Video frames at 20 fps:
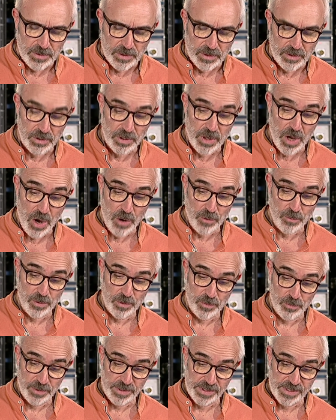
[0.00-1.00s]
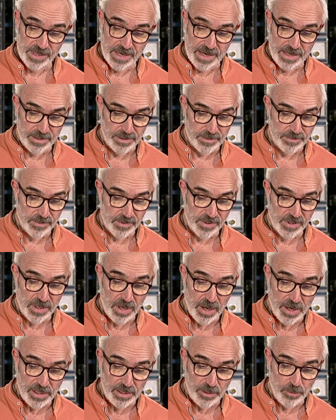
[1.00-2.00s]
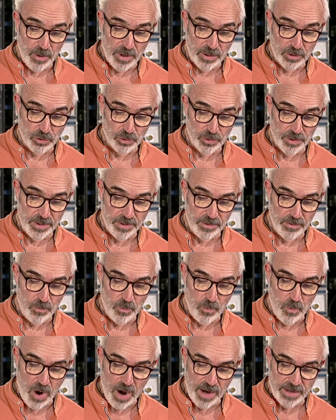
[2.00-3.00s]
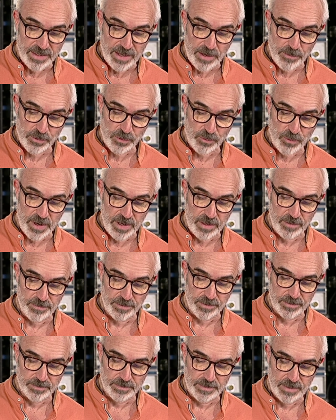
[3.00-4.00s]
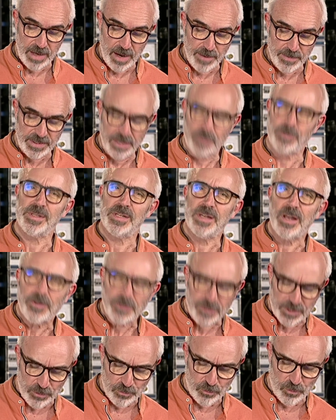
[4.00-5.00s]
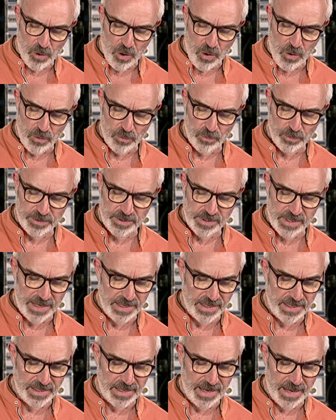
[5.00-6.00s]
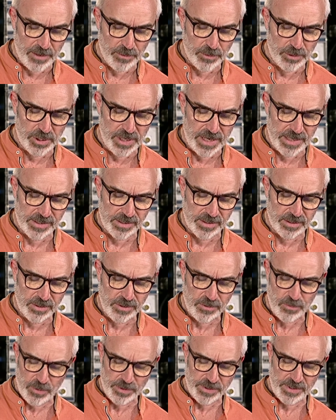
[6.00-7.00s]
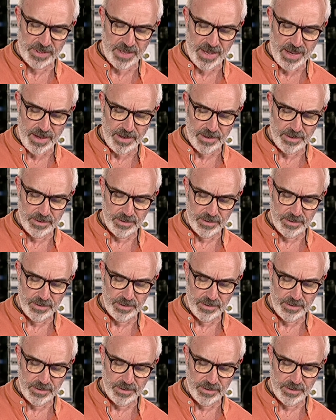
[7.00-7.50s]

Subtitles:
No, we said, slightly wondering why that was relevant. I mean, there was nothing wrong with taking language lessons, was there?